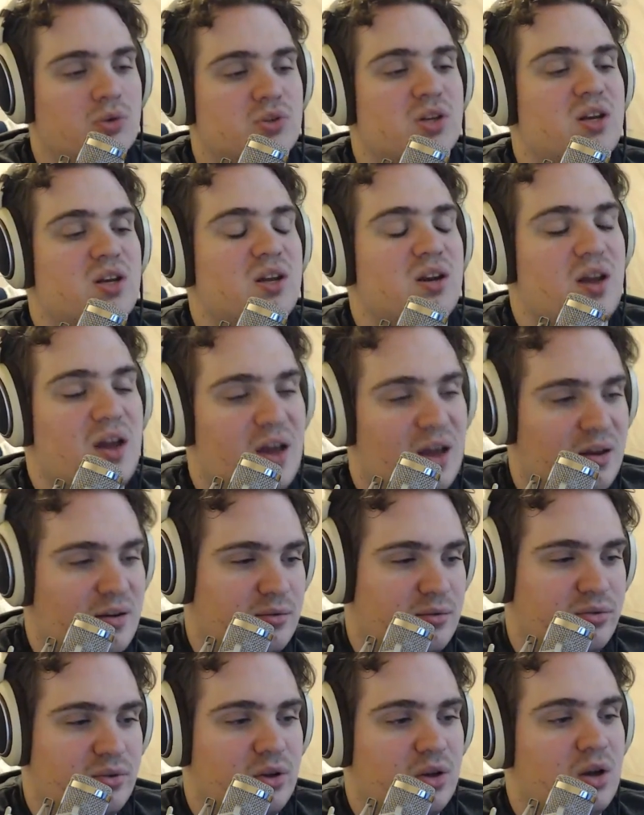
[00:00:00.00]
It can
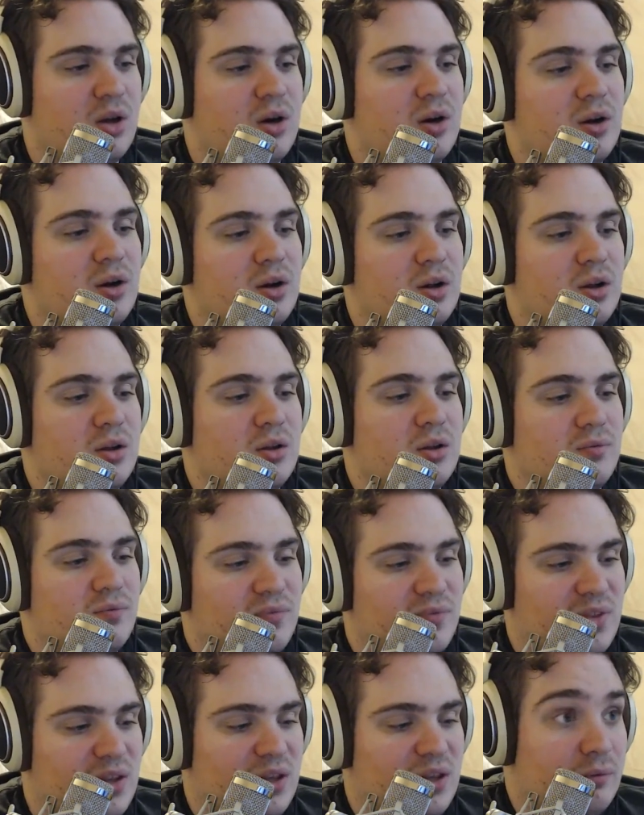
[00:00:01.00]
have
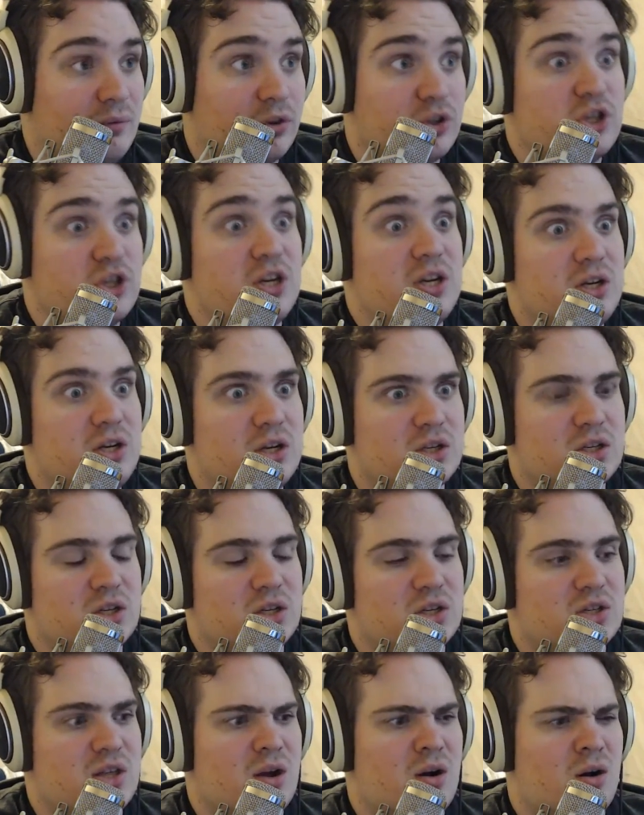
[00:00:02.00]
the evil
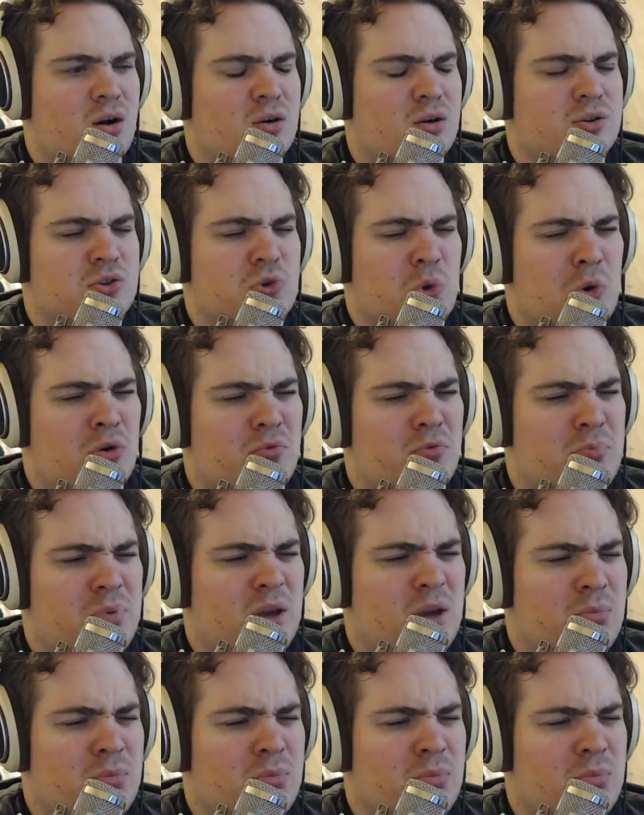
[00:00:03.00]
geniuses that are sort of big,